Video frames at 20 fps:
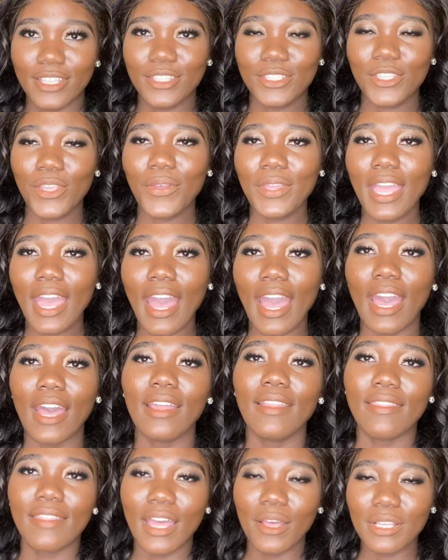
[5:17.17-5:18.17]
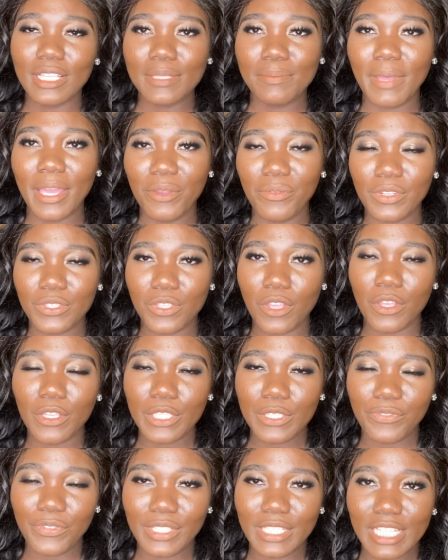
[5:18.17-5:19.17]
So yeah, that was my
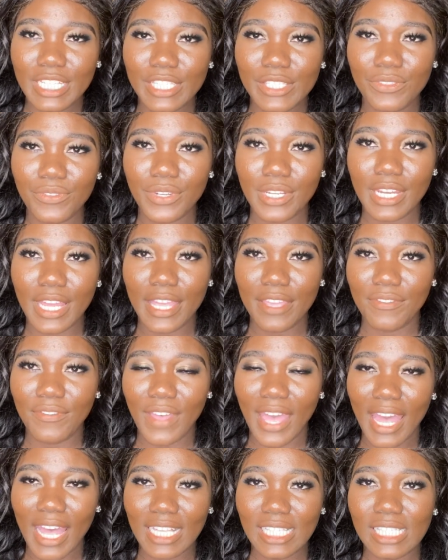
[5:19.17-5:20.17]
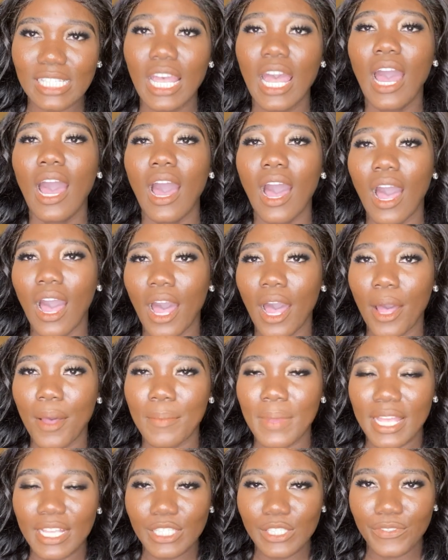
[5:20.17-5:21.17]
results for this 3-day fast.
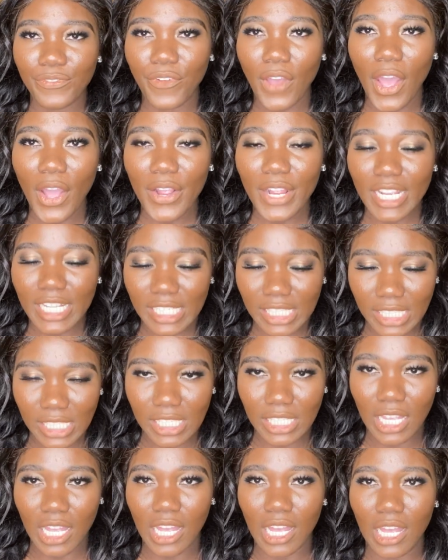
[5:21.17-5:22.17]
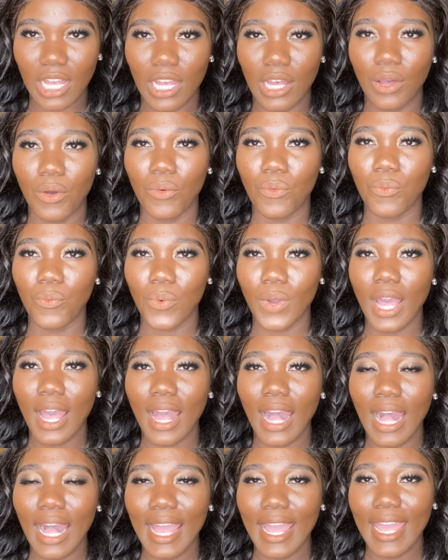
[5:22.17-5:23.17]
As far as
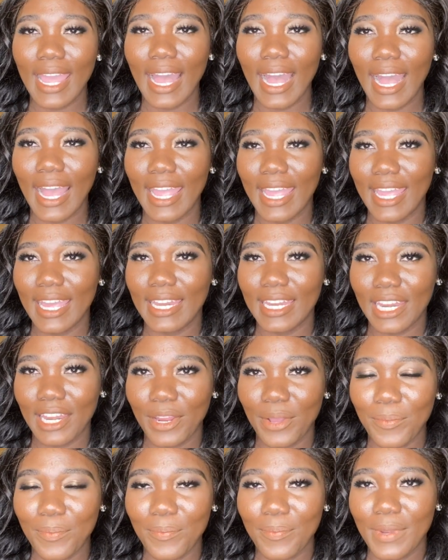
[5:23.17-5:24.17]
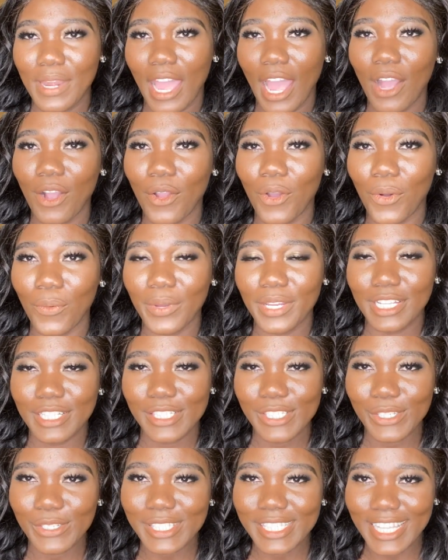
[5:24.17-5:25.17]
why I ended up not going
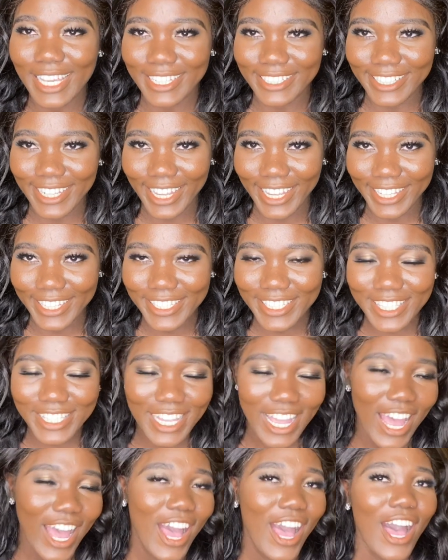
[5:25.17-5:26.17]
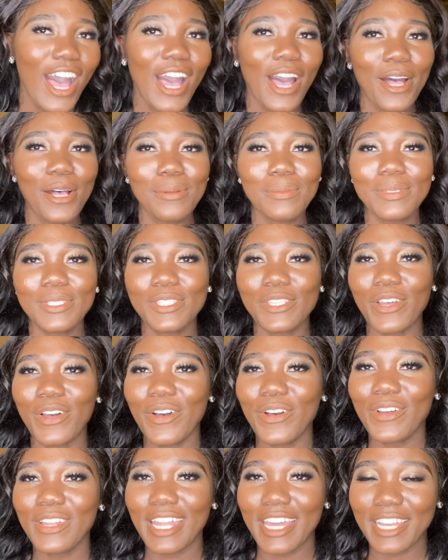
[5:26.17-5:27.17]
until 10 days.
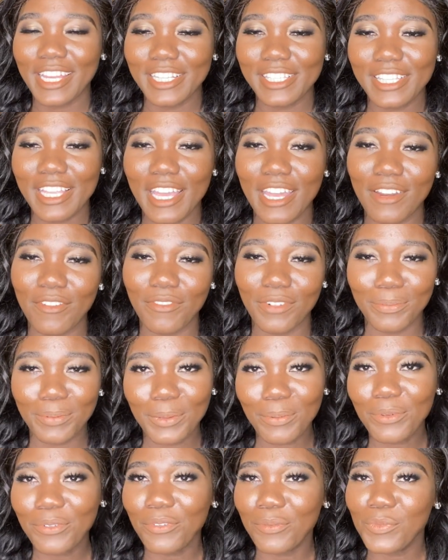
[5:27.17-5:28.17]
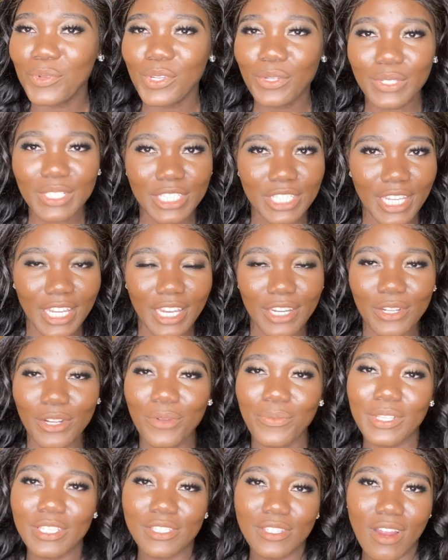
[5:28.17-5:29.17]
So like I said, for people familiar to the channel,
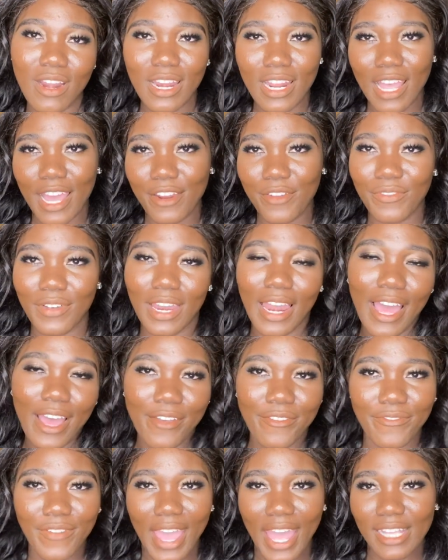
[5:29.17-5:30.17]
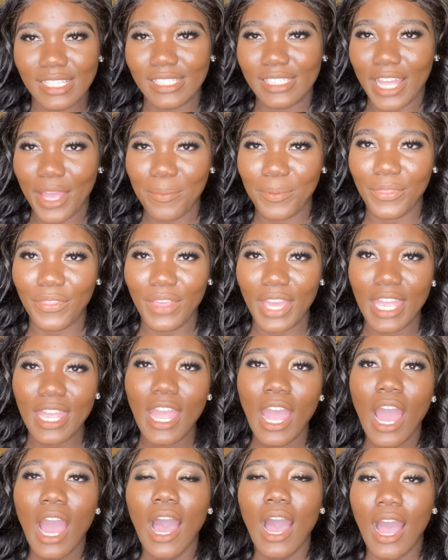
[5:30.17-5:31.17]
we started kind of a live fast type of
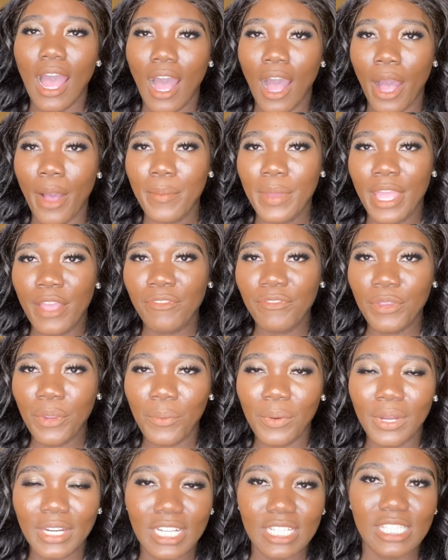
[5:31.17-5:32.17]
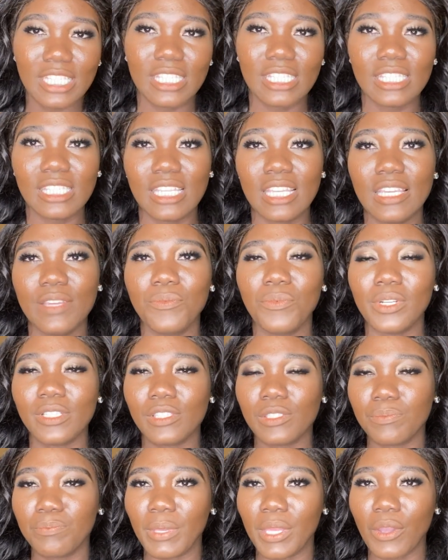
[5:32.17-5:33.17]
thing. If you wanted to see
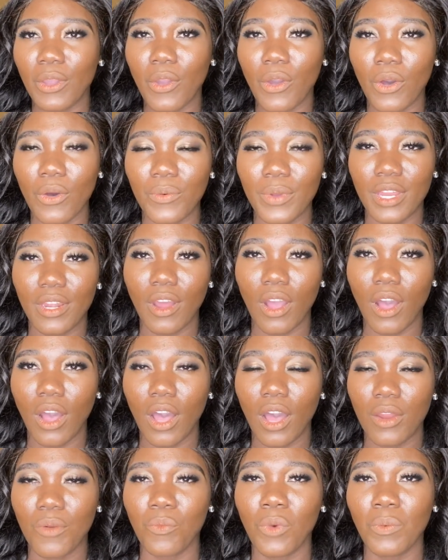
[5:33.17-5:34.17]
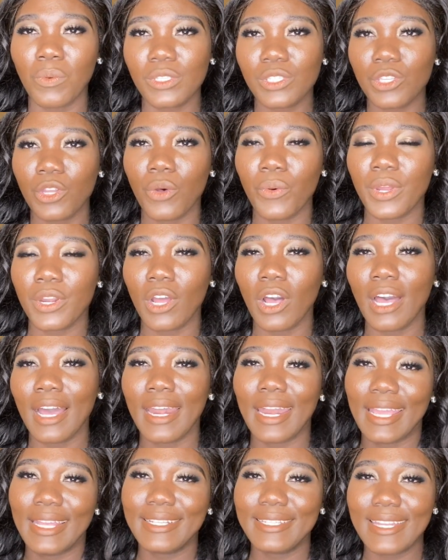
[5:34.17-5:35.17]
what's been going on, what was going
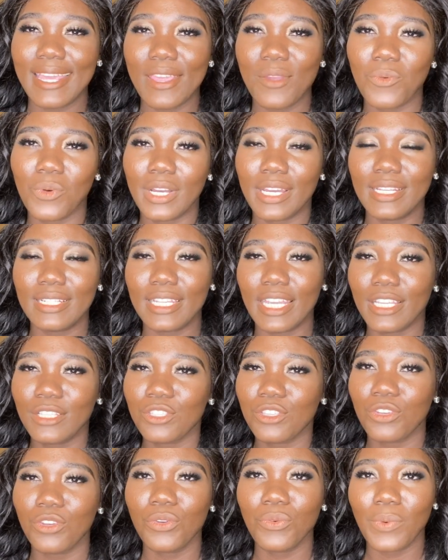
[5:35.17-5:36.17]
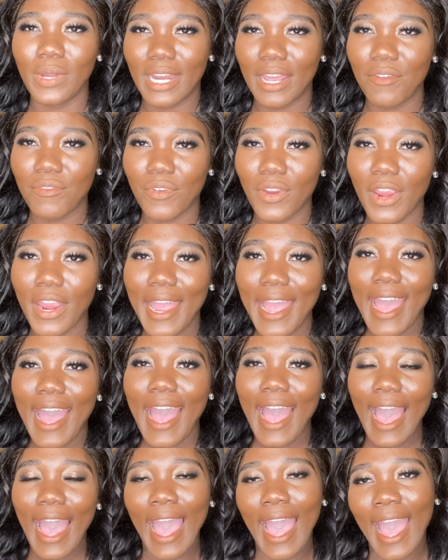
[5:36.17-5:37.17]
on in day 1, day 2, whatever,
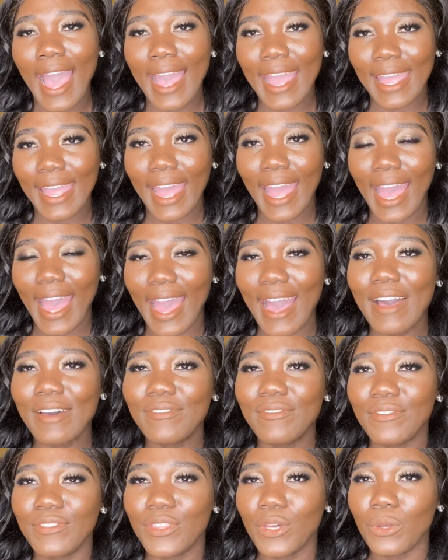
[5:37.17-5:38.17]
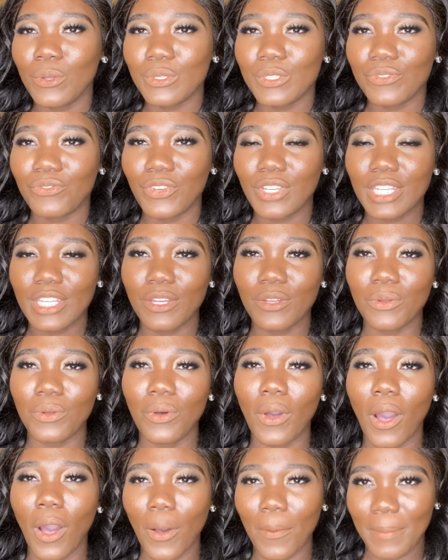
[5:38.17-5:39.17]
I have those
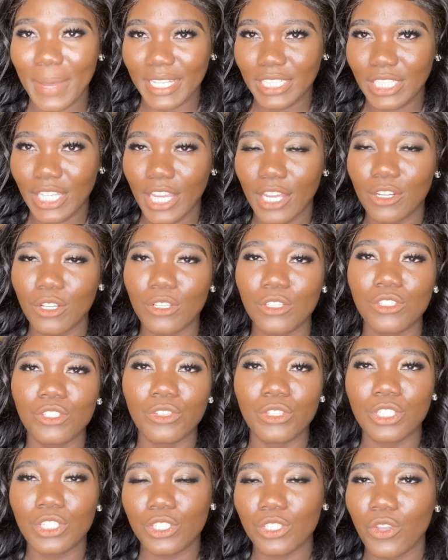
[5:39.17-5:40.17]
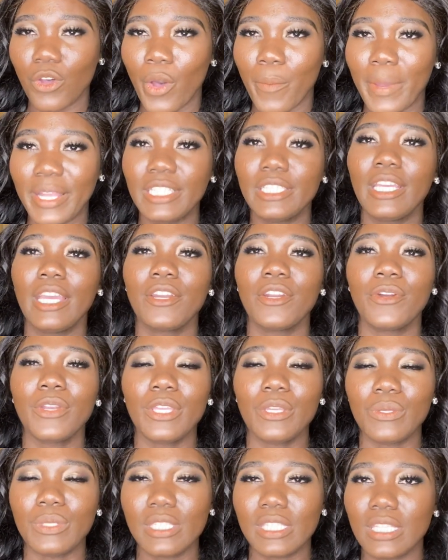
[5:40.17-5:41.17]
video on my channel. So just go on my channel
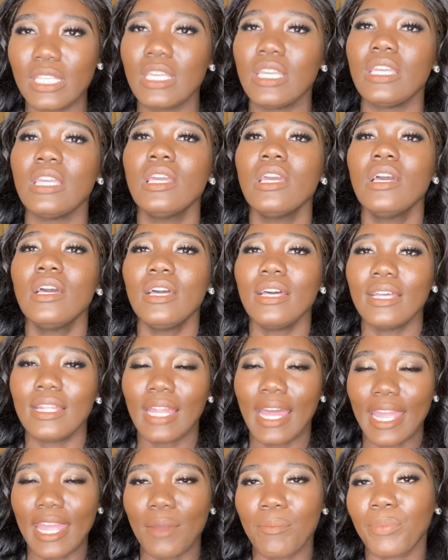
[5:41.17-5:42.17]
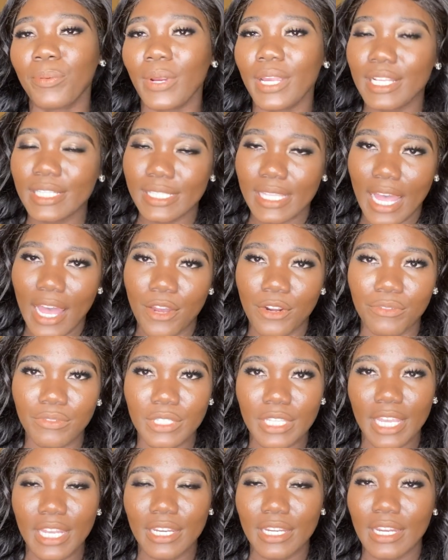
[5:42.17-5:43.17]
and you see like a breakdown of
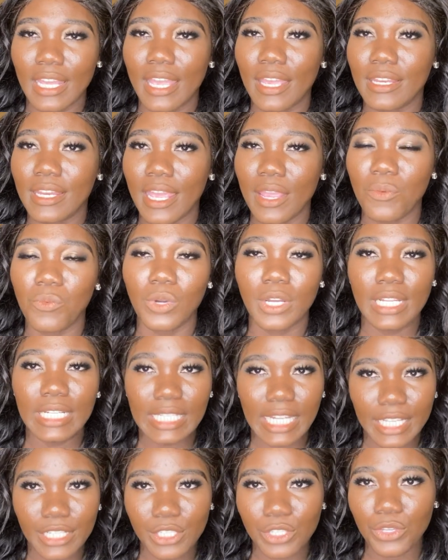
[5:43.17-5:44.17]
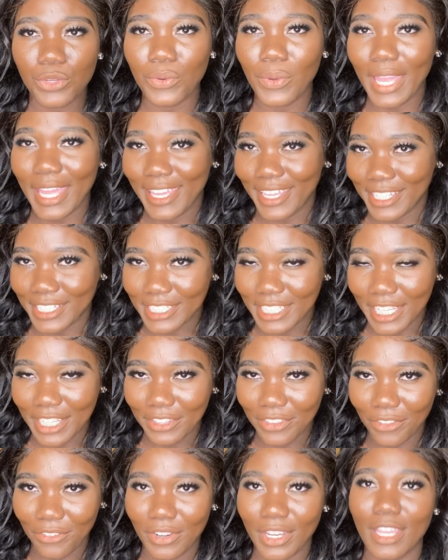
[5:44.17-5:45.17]
day to day, day 1, day 2, and day
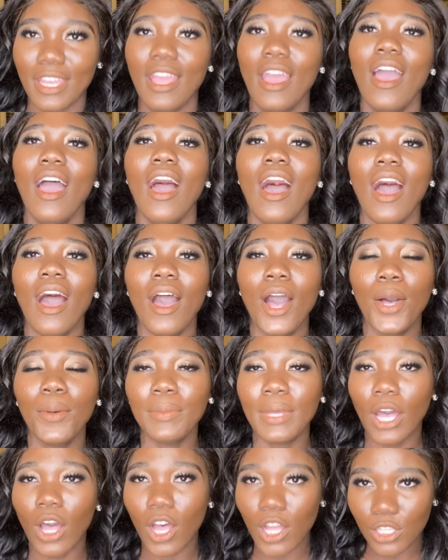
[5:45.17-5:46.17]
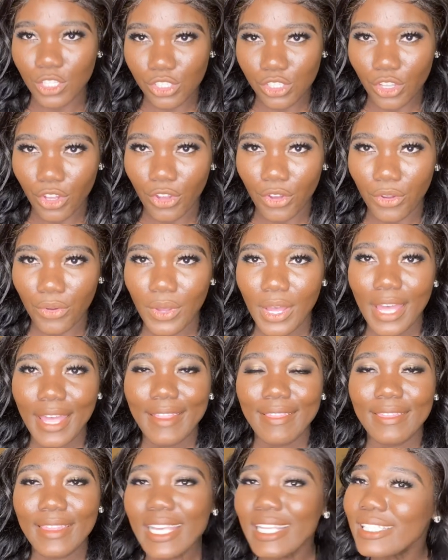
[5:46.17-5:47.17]
3. Also,
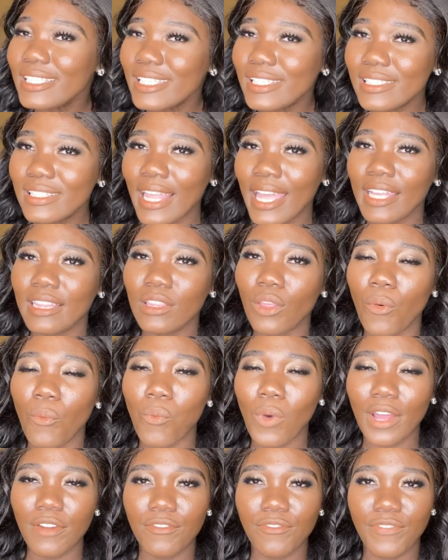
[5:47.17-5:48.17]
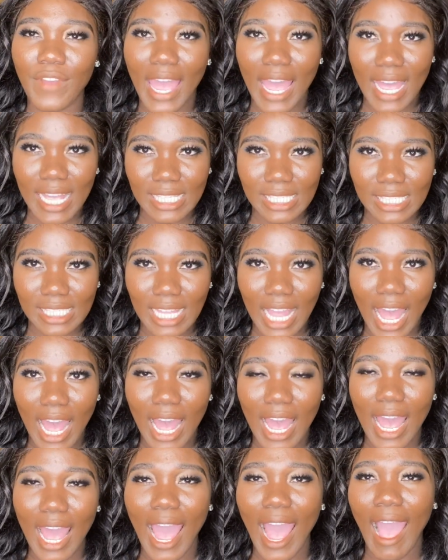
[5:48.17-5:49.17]
this is like the one fast
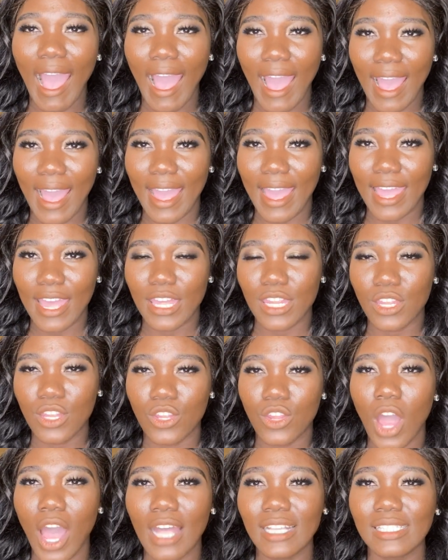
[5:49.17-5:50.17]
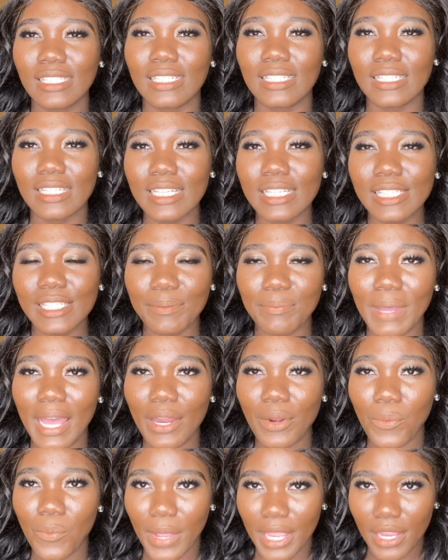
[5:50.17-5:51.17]
that I lost the least
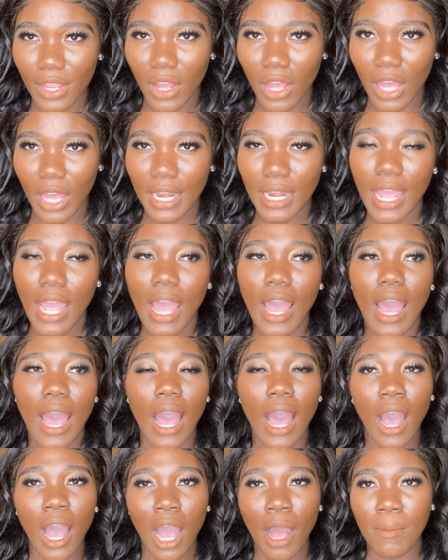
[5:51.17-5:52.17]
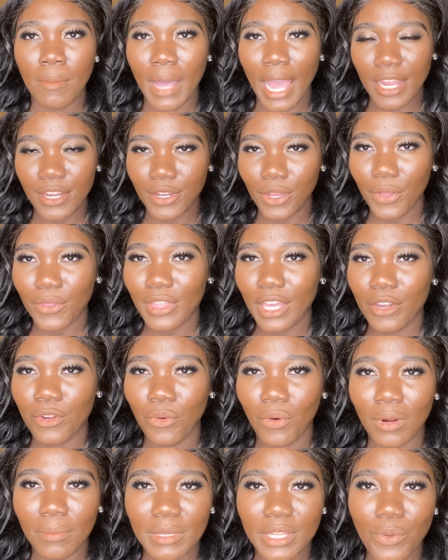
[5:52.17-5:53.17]
amount of weight on. I know that
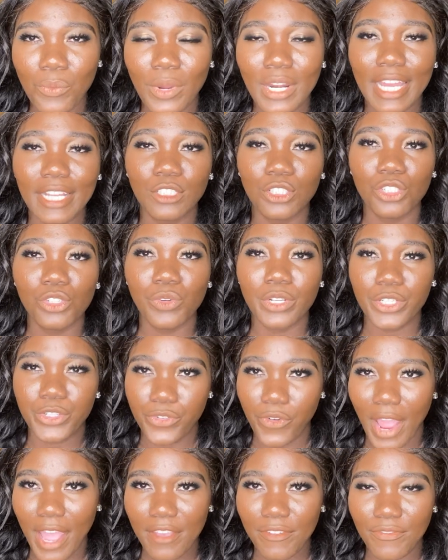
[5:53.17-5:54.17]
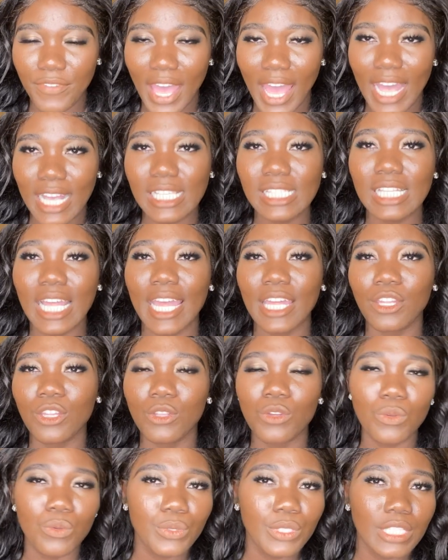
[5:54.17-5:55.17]
normally when I do a dry fast, I
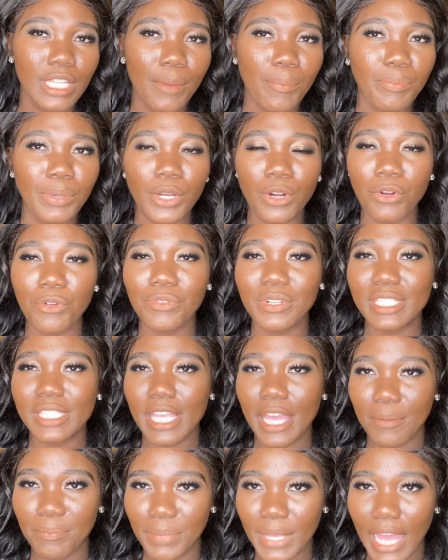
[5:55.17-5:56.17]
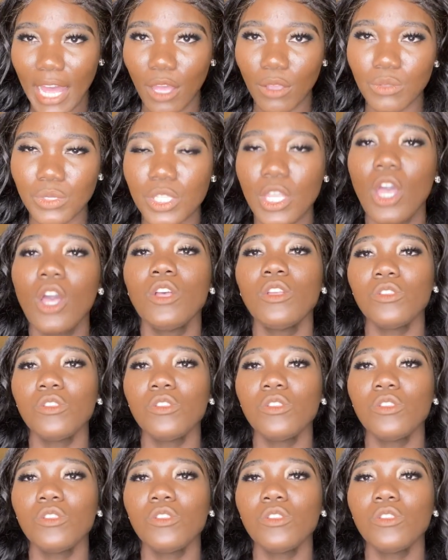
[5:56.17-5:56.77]
lose a bit over 10 pounds.